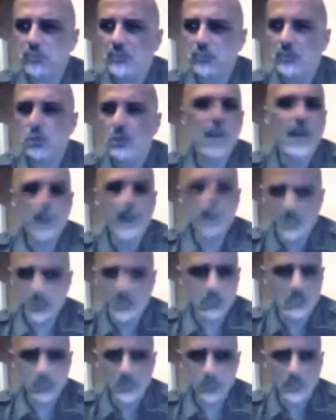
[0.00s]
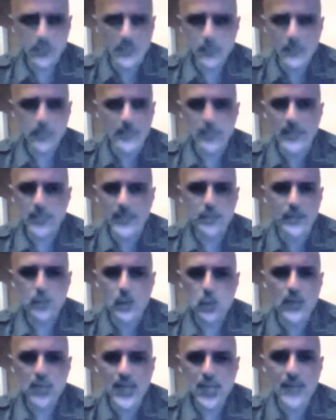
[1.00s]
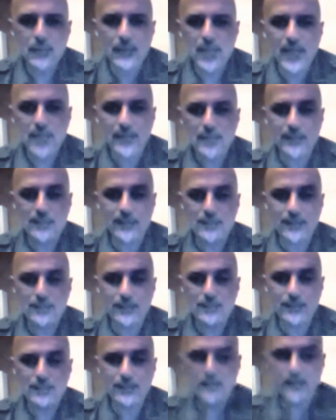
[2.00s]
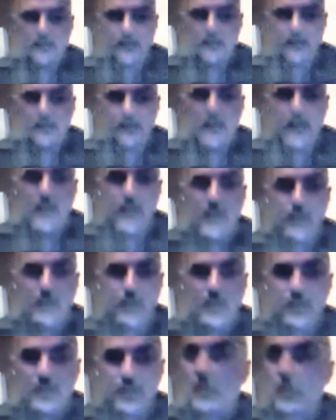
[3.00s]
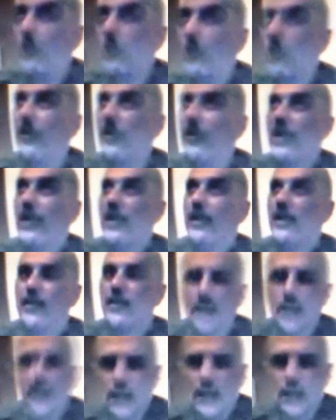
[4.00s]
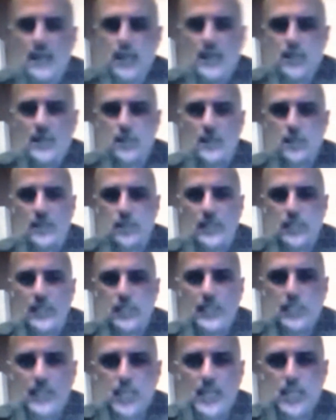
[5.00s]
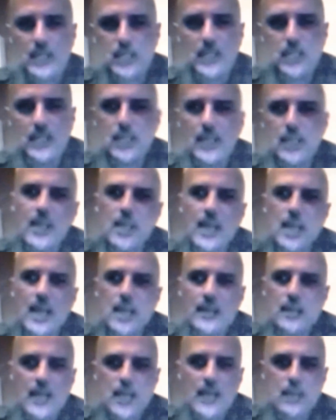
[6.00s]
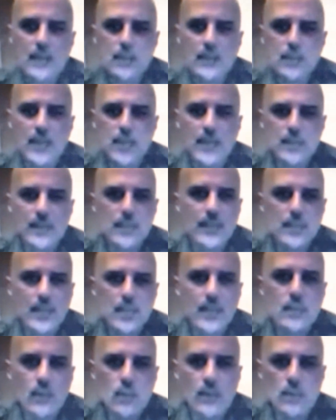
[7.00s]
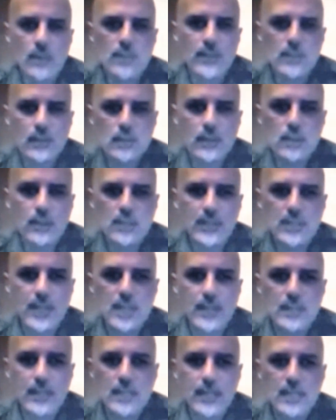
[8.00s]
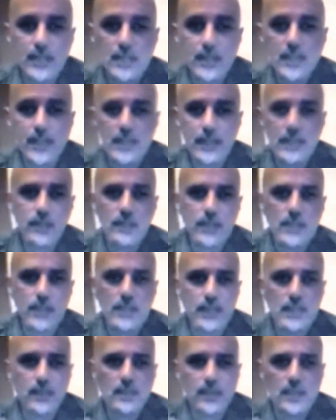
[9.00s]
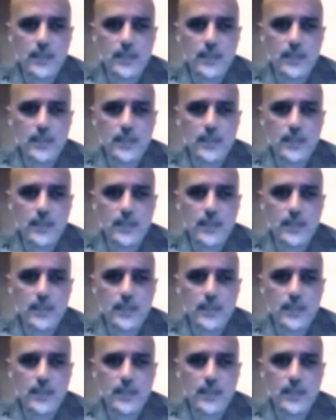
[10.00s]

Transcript: trappings of it, right? But they don't have it by any means. The whole thing is completely changed. And that did enormous damage. Like I said, as you said, they